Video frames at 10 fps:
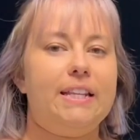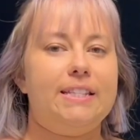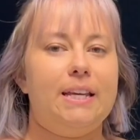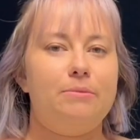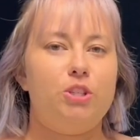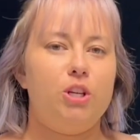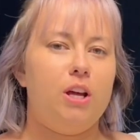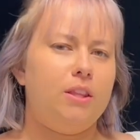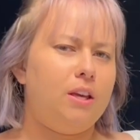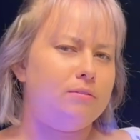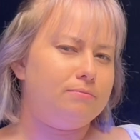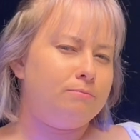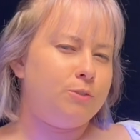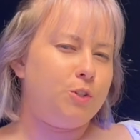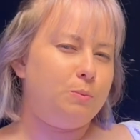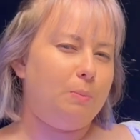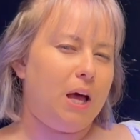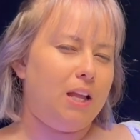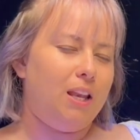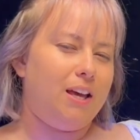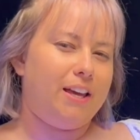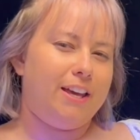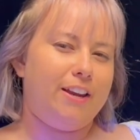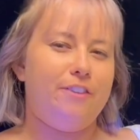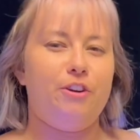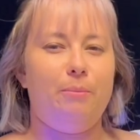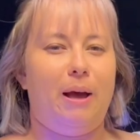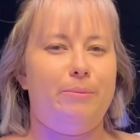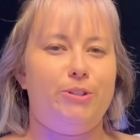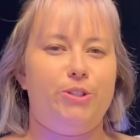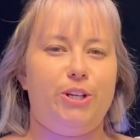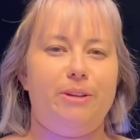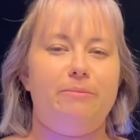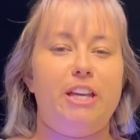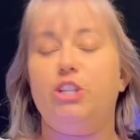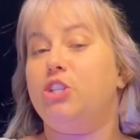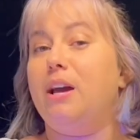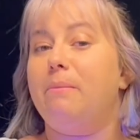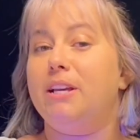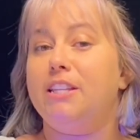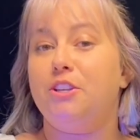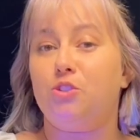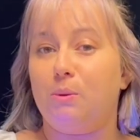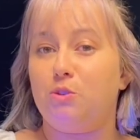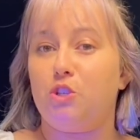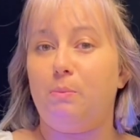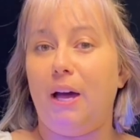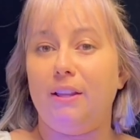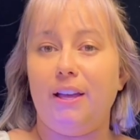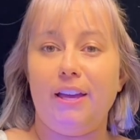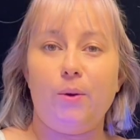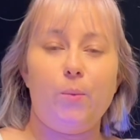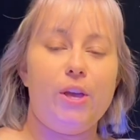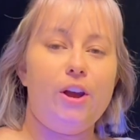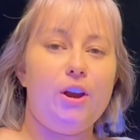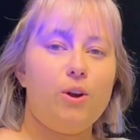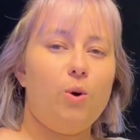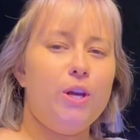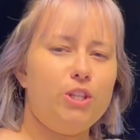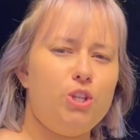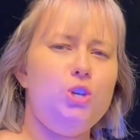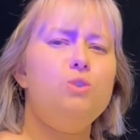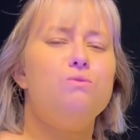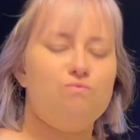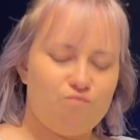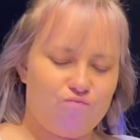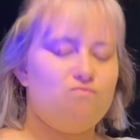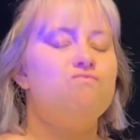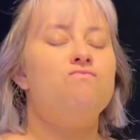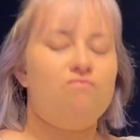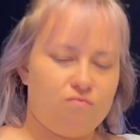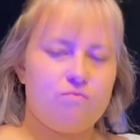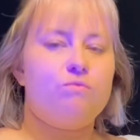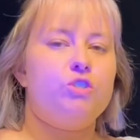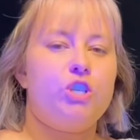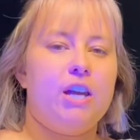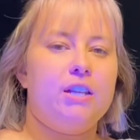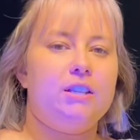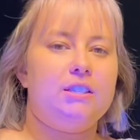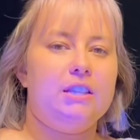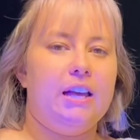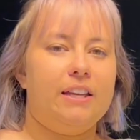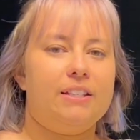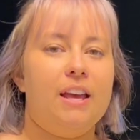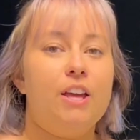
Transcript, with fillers: it's time to turn on the spotlight of our Bible story. Each time I say scripture spotlight, we are going to shine this light.